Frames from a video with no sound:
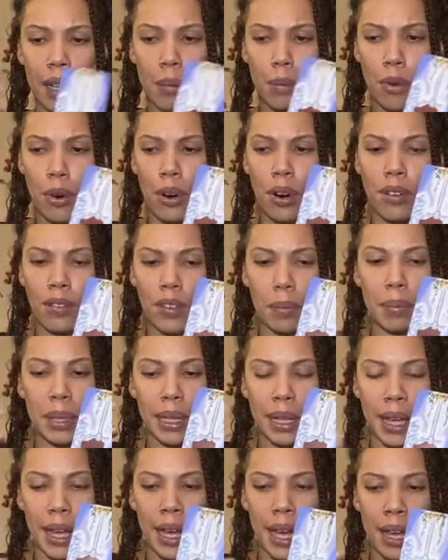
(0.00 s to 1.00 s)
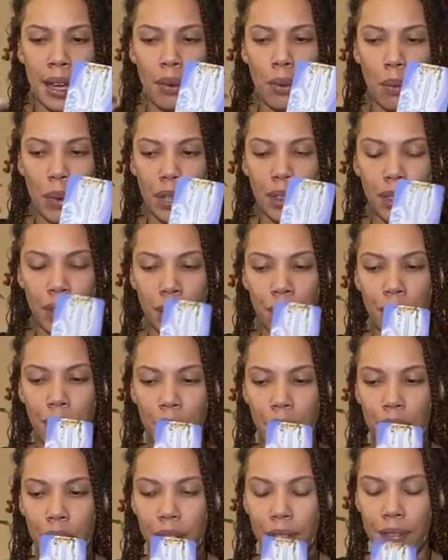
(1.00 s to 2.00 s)
more of a plan with
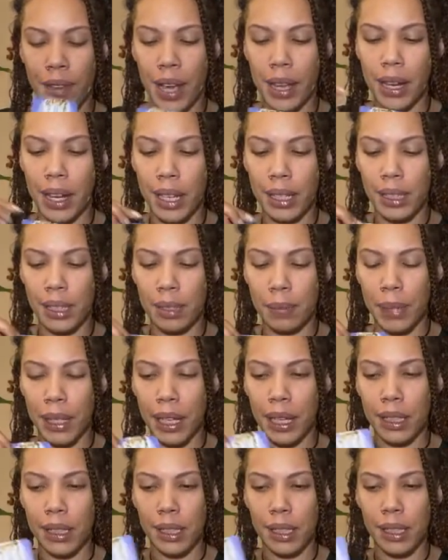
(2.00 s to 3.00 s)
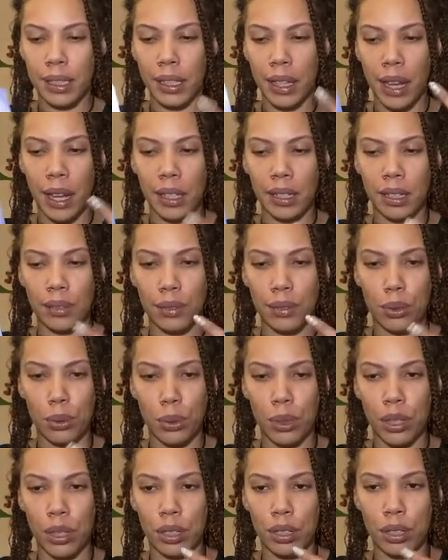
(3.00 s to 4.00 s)
your finances, because this is an Ace of
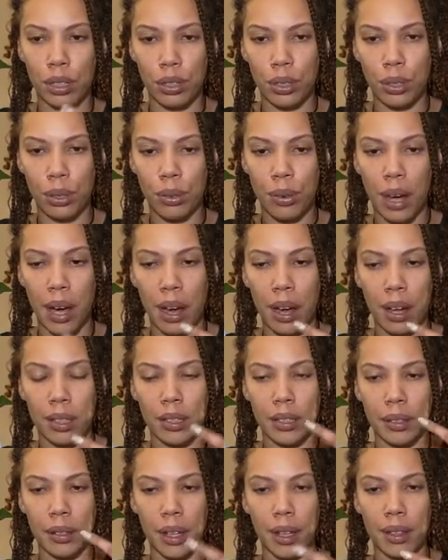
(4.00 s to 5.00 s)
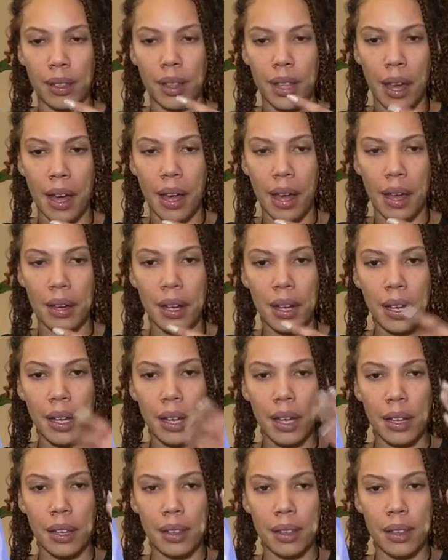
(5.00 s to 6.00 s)
Swords too. I also get that
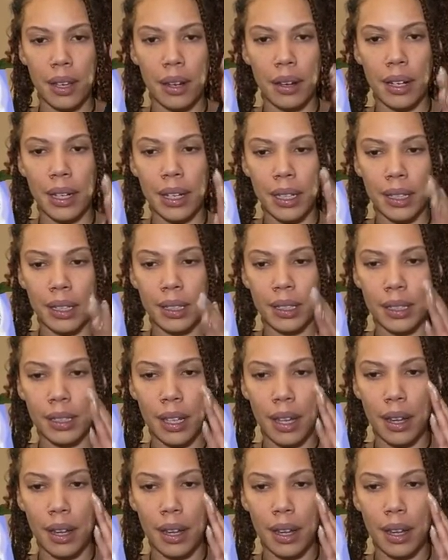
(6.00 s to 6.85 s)
there is